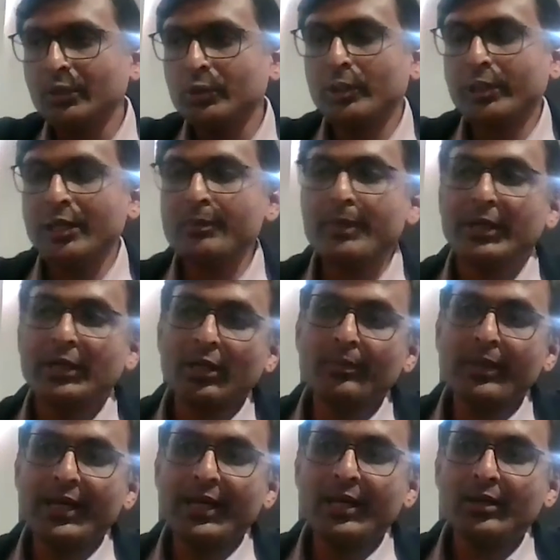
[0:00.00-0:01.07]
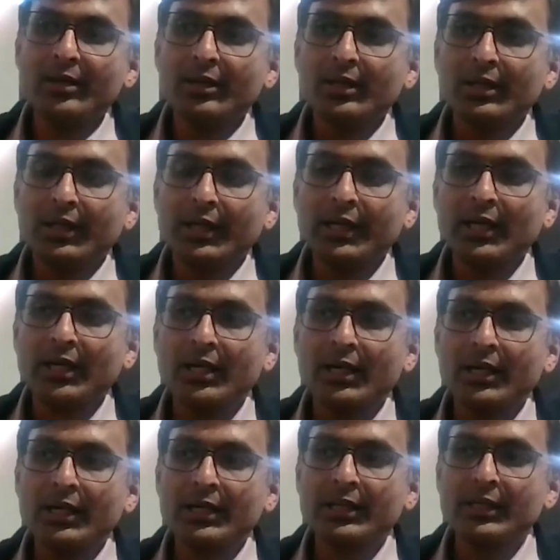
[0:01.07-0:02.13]
You can become a
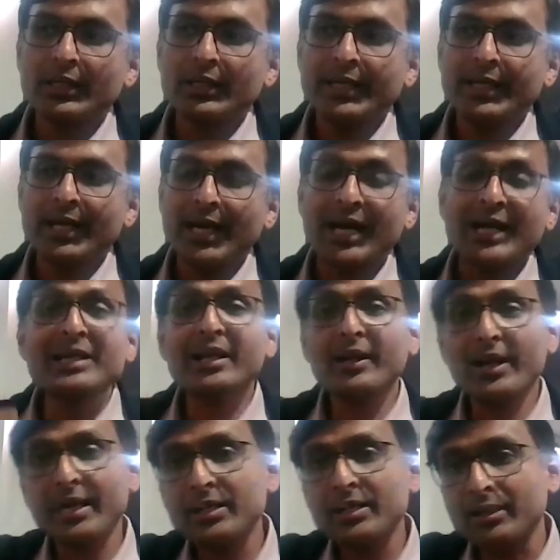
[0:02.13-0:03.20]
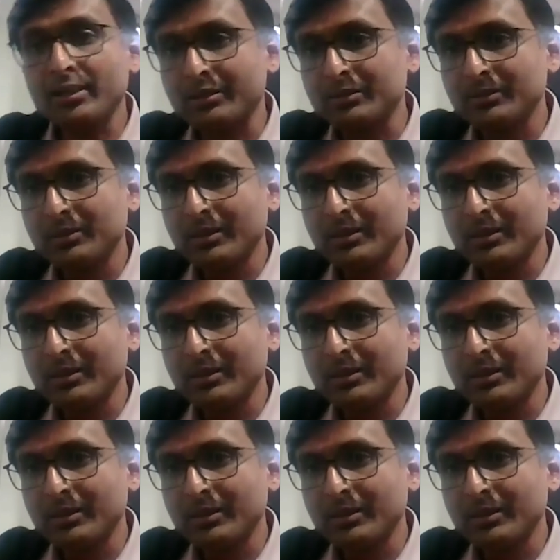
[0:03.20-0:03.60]
underwriter.